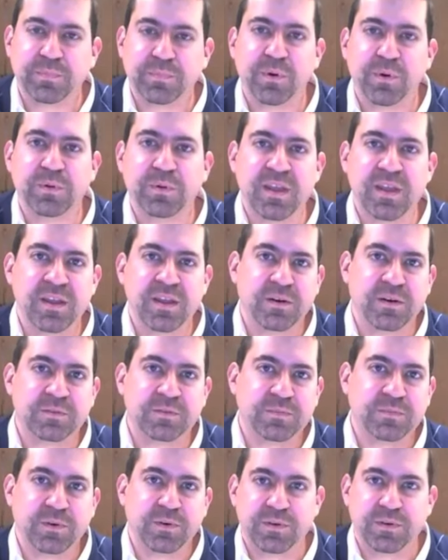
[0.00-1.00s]
bullying
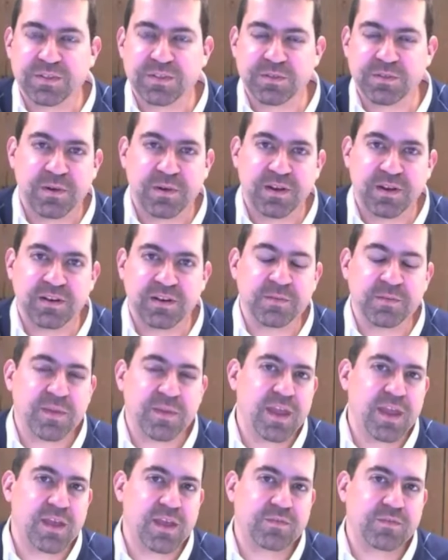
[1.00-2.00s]
or discrediting
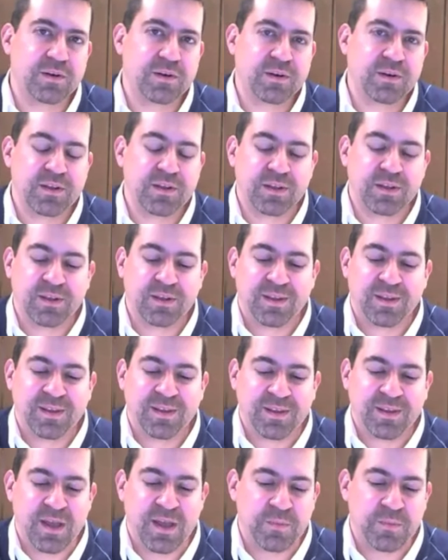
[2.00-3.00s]
behavior.
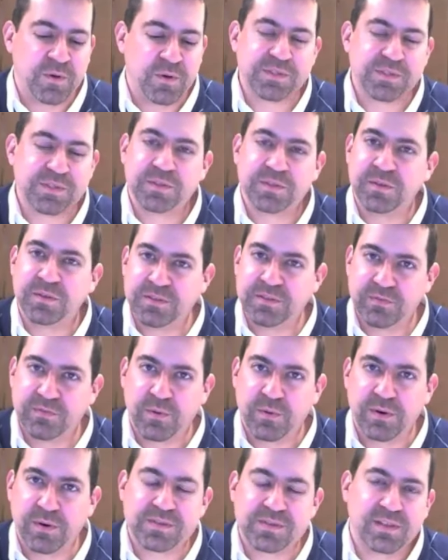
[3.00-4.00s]
Now, most students, of
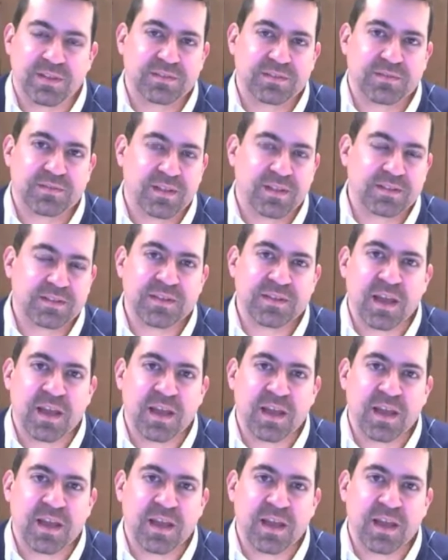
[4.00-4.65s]
course, that's